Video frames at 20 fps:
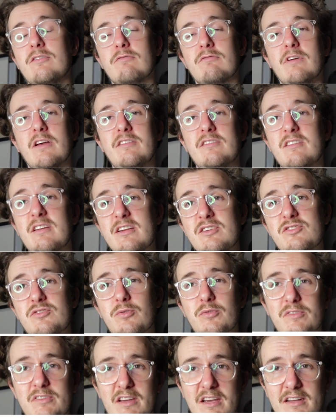the
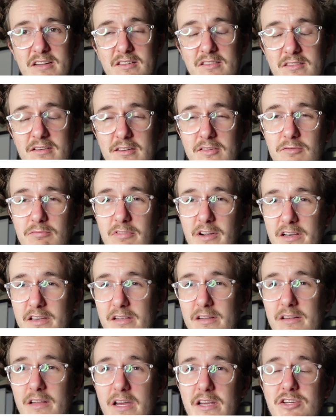Residential Tenancies
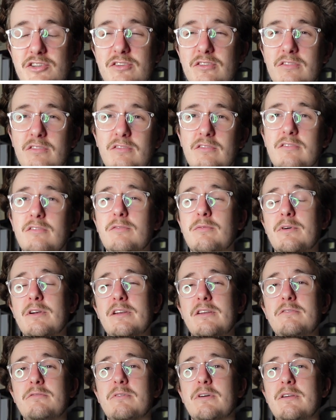Regulations
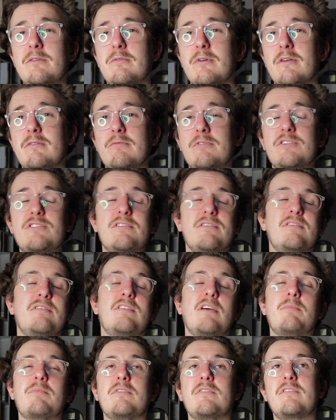2021, which is
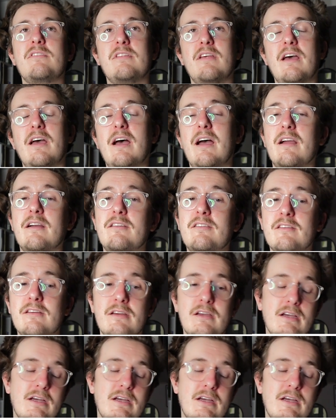separate to the Act.